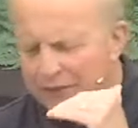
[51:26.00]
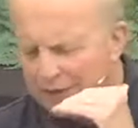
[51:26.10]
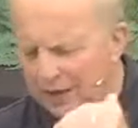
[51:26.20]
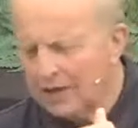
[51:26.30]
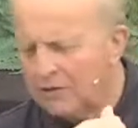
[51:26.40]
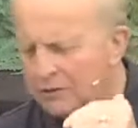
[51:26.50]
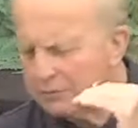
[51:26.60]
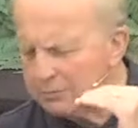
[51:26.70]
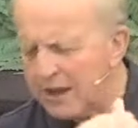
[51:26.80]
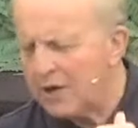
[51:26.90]
and love
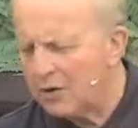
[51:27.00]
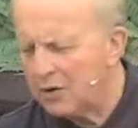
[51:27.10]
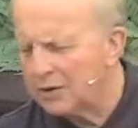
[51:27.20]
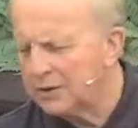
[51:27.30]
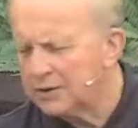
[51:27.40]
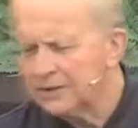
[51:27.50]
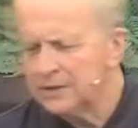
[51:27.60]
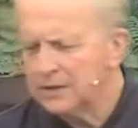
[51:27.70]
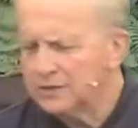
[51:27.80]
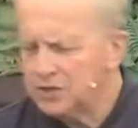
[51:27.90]
and power
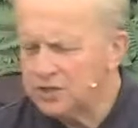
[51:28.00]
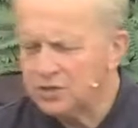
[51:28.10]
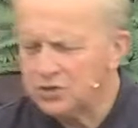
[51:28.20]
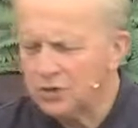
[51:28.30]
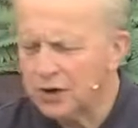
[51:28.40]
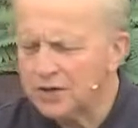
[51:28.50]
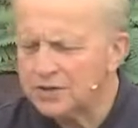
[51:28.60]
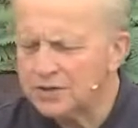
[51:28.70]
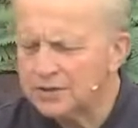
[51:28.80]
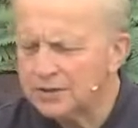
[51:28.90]
of Jesus
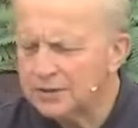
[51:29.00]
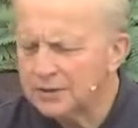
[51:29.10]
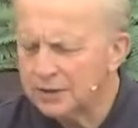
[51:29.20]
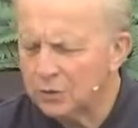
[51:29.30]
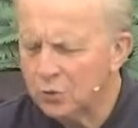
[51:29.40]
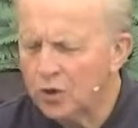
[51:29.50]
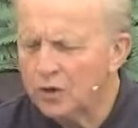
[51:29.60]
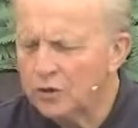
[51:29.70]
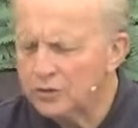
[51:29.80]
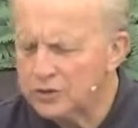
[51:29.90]
Christ and the
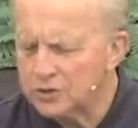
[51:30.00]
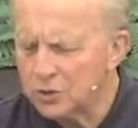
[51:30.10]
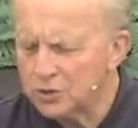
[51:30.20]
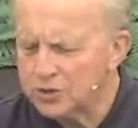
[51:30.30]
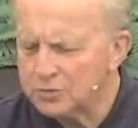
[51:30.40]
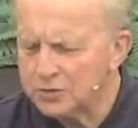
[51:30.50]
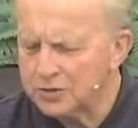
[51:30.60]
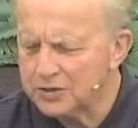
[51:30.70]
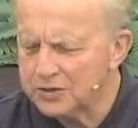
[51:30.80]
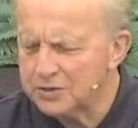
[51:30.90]
wonder of his Holy Spirit
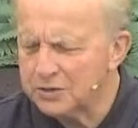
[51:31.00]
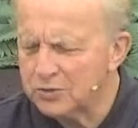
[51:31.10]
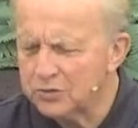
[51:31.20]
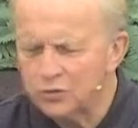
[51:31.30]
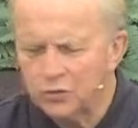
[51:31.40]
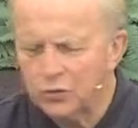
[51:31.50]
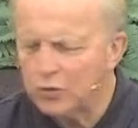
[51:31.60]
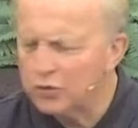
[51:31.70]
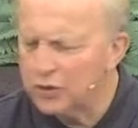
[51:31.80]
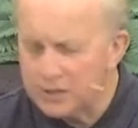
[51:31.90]
exhibited
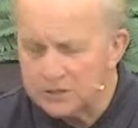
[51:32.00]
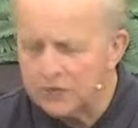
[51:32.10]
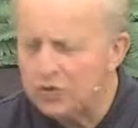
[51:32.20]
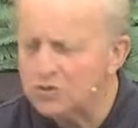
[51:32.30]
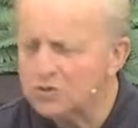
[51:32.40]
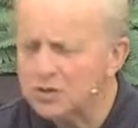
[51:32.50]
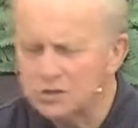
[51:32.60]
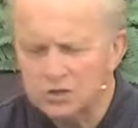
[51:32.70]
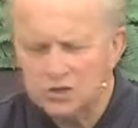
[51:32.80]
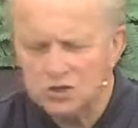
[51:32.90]
through these folks
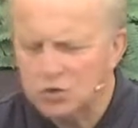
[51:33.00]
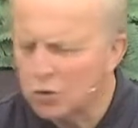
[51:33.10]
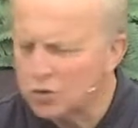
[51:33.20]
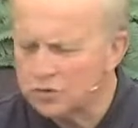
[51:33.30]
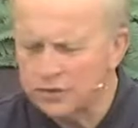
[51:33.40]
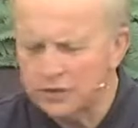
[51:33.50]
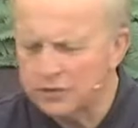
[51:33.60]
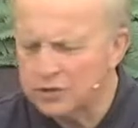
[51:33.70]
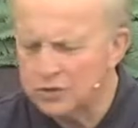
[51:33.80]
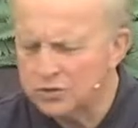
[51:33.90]
to scores of
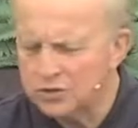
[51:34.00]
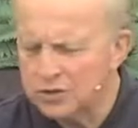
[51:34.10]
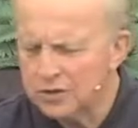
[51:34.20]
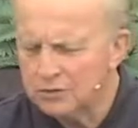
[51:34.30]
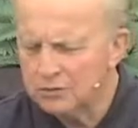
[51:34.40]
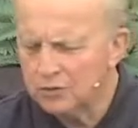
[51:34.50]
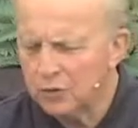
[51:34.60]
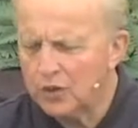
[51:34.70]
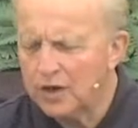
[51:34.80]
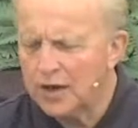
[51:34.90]
individuals before
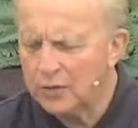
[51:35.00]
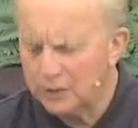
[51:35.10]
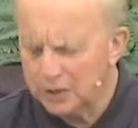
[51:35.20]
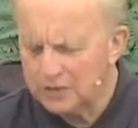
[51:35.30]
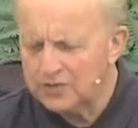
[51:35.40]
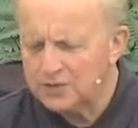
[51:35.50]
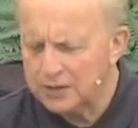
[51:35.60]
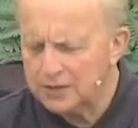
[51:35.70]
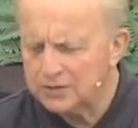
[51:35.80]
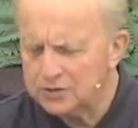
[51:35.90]
we gather again this
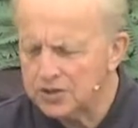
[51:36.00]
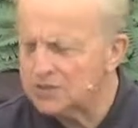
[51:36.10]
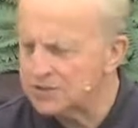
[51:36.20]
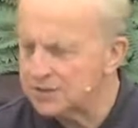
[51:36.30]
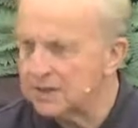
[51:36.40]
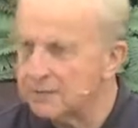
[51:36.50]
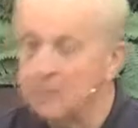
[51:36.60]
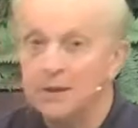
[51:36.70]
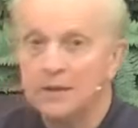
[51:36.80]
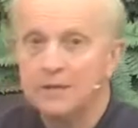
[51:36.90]
Sunday. In Jesus' name,
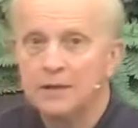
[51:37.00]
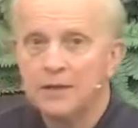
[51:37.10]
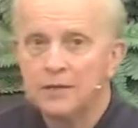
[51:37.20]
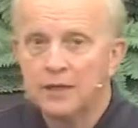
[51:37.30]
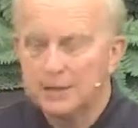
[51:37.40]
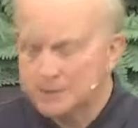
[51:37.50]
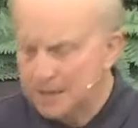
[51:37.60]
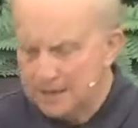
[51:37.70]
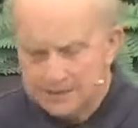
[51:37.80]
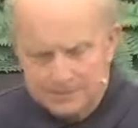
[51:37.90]
amen. Thanks,
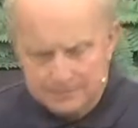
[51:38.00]
guys.